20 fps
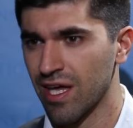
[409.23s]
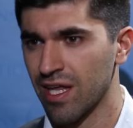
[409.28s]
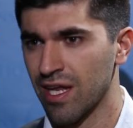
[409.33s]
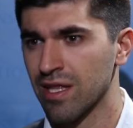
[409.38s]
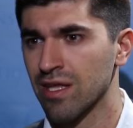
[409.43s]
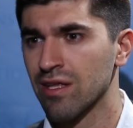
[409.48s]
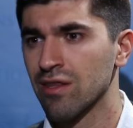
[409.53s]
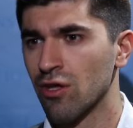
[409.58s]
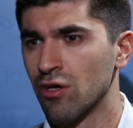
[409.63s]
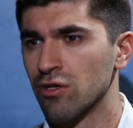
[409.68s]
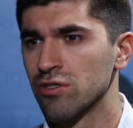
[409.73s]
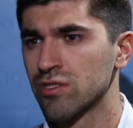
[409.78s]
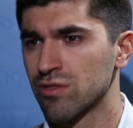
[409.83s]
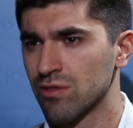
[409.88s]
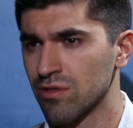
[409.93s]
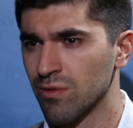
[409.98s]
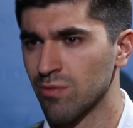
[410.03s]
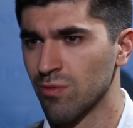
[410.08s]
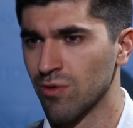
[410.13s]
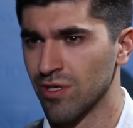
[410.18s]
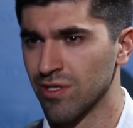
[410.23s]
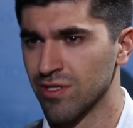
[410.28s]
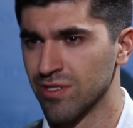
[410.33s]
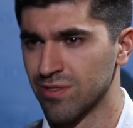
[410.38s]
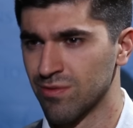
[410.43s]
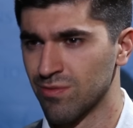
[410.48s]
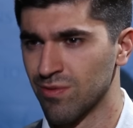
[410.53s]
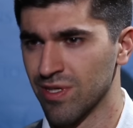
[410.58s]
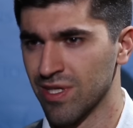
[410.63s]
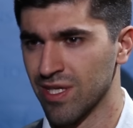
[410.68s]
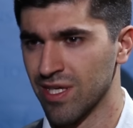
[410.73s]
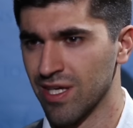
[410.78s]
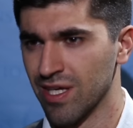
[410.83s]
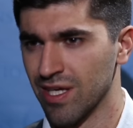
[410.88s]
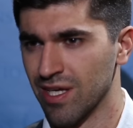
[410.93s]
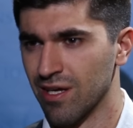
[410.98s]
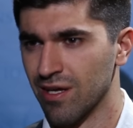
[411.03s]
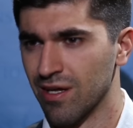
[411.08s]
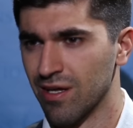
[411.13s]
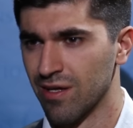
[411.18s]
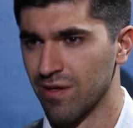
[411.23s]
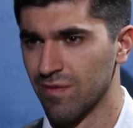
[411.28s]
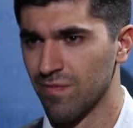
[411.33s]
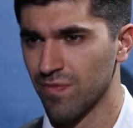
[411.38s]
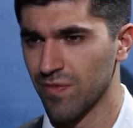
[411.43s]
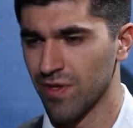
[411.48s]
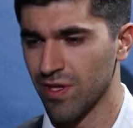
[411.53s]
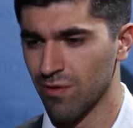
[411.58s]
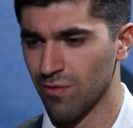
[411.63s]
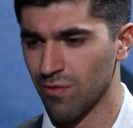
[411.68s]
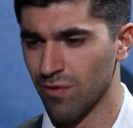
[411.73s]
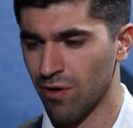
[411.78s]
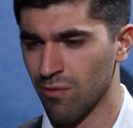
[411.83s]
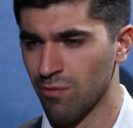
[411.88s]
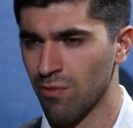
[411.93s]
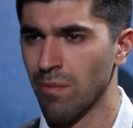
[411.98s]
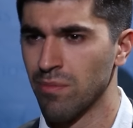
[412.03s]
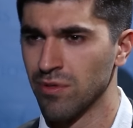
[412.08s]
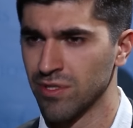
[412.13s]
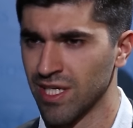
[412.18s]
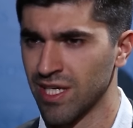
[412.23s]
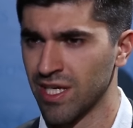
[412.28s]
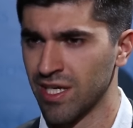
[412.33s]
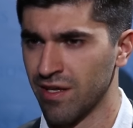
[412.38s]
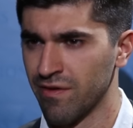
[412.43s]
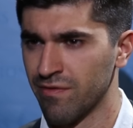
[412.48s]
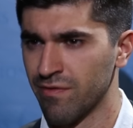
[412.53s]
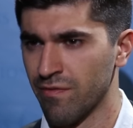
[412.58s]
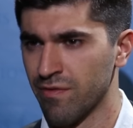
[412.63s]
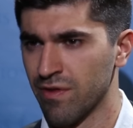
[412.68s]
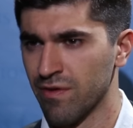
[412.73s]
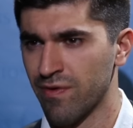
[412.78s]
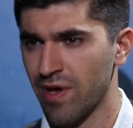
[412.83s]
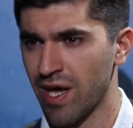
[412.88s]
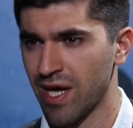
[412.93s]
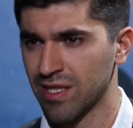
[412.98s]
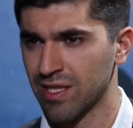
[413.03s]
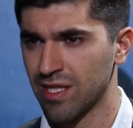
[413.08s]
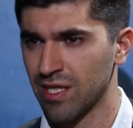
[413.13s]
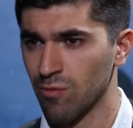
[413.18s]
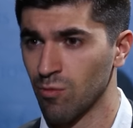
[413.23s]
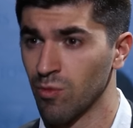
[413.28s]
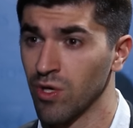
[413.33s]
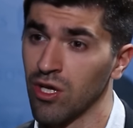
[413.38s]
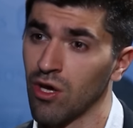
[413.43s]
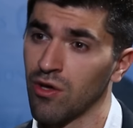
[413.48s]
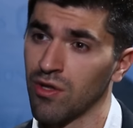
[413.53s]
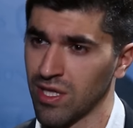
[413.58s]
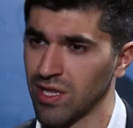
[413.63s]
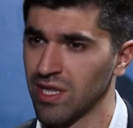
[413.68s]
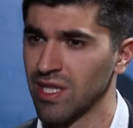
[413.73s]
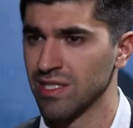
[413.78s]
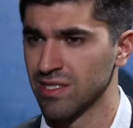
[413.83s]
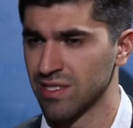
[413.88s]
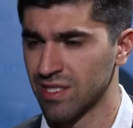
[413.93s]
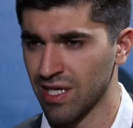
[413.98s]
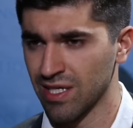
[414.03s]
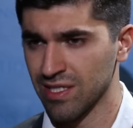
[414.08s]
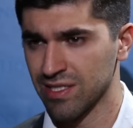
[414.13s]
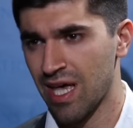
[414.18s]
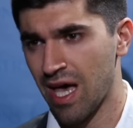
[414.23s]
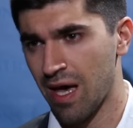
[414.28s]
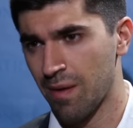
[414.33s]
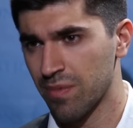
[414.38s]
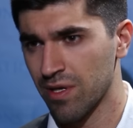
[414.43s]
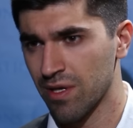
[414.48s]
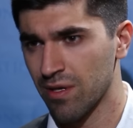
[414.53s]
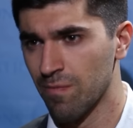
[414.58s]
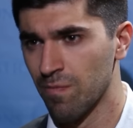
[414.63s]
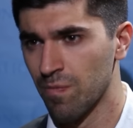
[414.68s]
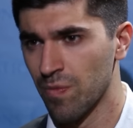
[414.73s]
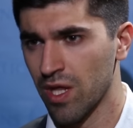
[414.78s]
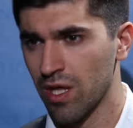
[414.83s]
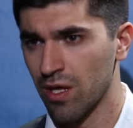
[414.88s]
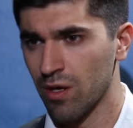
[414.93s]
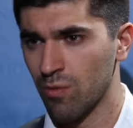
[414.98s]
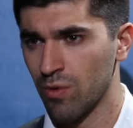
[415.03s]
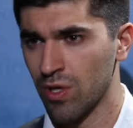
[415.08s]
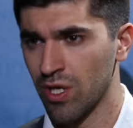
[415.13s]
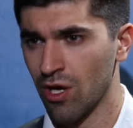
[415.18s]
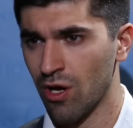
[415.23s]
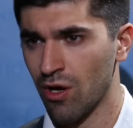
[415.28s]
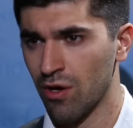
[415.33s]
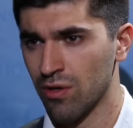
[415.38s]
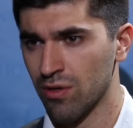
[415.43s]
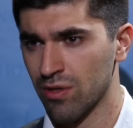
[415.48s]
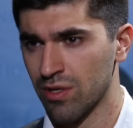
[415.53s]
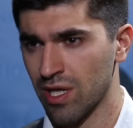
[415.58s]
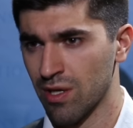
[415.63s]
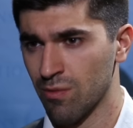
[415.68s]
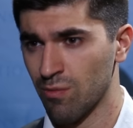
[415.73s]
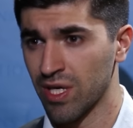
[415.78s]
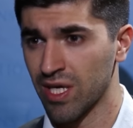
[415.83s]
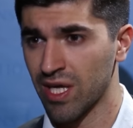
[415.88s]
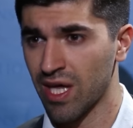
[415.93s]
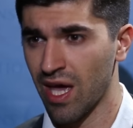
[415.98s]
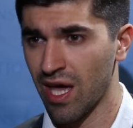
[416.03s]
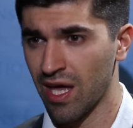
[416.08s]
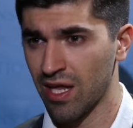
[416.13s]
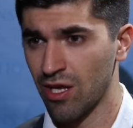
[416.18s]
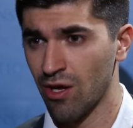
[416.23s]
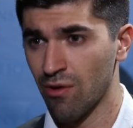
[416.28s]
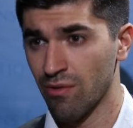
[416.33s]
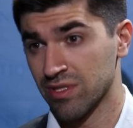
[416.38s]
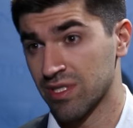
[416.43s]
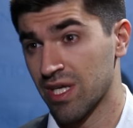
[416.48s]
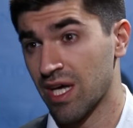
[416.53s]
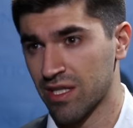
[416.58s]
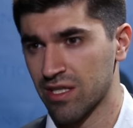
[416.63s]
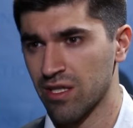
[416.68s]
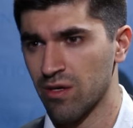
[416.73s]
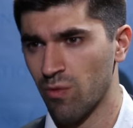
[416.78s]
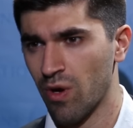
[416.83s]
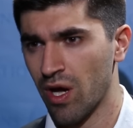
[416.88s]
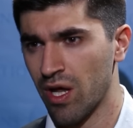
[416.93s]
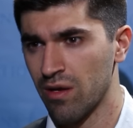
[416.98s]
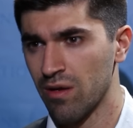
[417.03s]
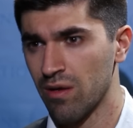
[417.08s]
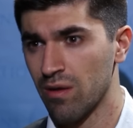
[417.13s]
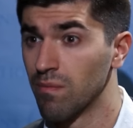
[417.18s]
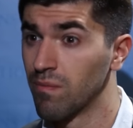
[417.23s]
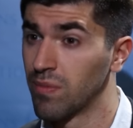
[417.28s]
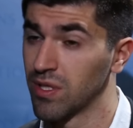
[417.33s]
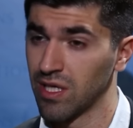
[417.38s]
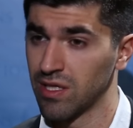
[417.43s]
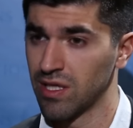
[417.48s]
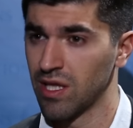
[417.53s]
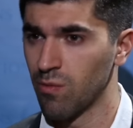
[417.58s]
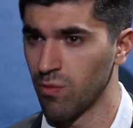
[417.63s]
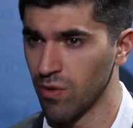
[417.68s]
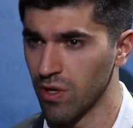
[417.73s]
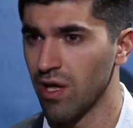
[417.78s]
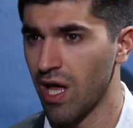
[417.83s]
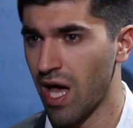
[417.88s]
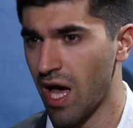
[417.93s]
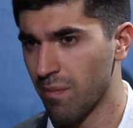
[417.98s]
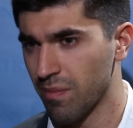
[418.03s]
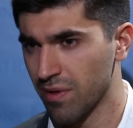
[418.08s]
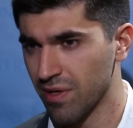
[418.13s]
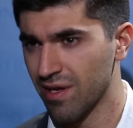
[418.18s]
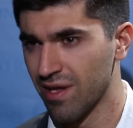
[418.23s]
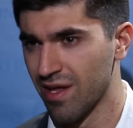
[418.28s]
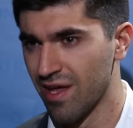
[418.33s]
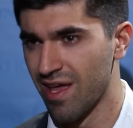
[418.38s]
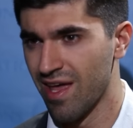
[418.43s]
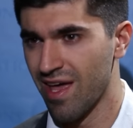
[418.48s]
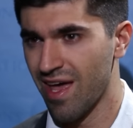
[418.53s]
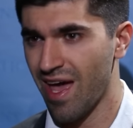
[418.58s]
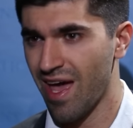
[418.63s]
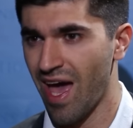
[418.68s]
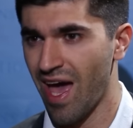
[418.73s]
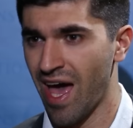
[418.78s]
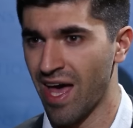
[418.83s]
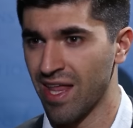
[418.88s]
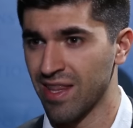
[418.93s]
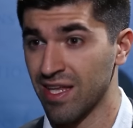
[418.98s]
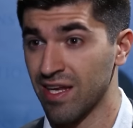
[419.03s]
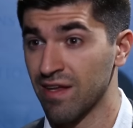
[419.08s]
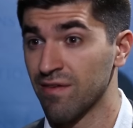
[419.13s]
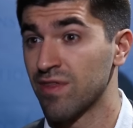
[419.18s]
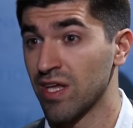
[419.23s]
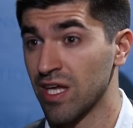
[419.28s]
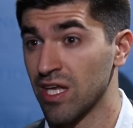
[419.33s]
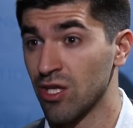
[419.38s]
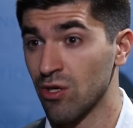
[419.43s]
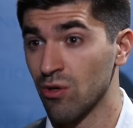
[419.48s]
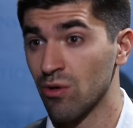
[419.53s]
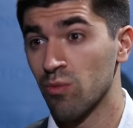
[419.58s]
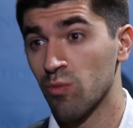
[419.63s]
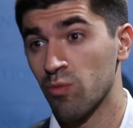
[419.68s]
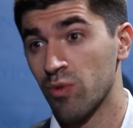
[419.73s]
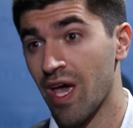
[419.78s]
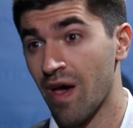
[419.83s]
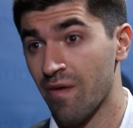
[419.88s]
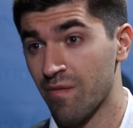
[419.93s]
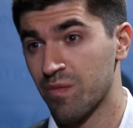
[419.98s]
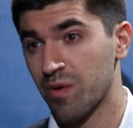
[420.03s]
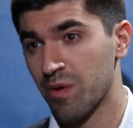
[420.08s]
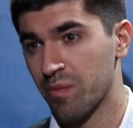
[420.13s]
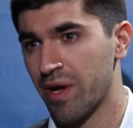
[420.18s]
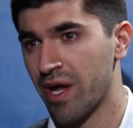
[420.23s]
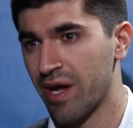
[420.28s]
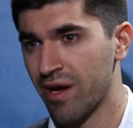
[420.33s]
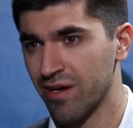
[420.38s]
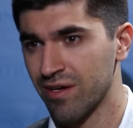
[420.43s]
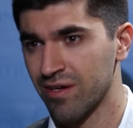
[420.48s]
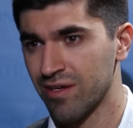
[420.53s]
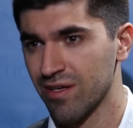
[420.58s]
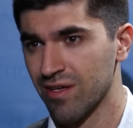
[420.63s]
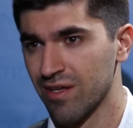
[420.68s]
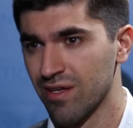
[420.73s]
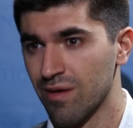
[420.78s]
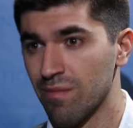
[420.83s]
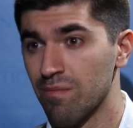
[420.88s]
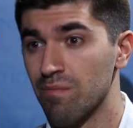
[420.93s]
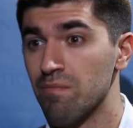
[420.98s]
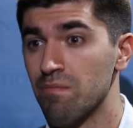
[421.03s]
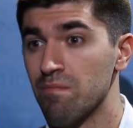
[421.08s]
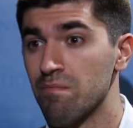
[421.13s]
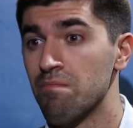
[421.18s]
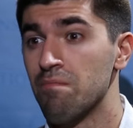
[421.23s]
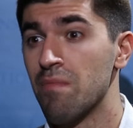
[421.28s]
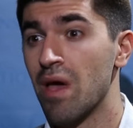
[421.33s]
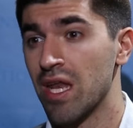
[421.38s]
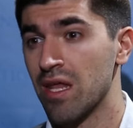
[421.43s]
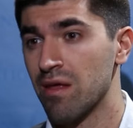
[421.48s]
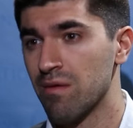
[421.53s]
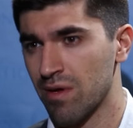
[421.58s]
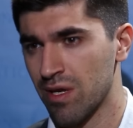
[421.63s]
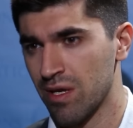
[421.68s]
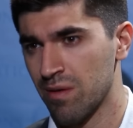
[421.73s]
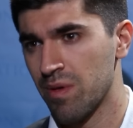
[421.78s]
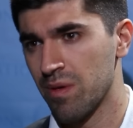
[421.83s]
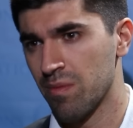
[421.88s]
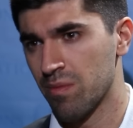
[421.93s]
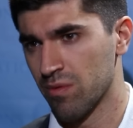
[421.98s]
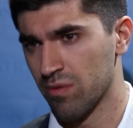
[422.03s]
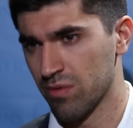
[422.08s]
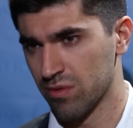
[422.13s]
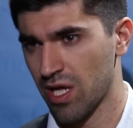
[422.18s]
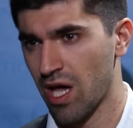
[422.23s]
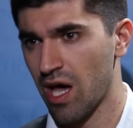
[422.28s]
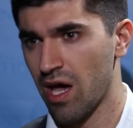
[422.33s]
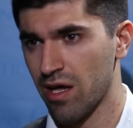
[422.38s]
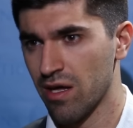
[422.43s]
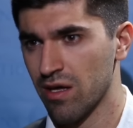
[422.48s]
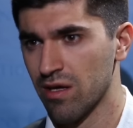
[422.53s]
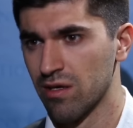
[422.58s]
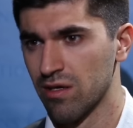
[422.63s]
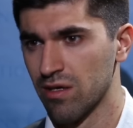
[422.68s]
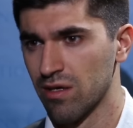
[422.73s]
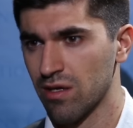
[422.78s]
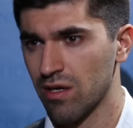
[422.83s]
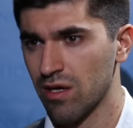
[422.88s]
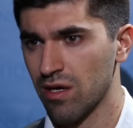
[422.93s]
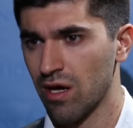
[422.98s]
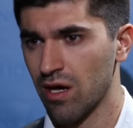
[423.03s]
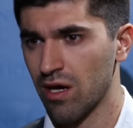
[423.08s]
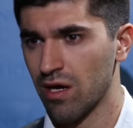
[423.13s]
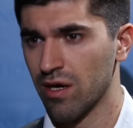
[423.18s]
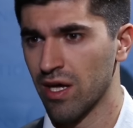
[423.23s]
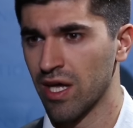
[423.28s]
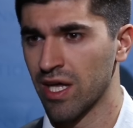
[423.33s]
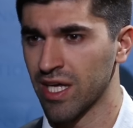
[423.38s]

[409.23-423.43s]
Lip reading: And I think those three words really, you know, are representative of the fact that we know that these things happen. We know that we can't know exactly when, but that they will happen. And that if they do and we haven't prepared, many, many people will die.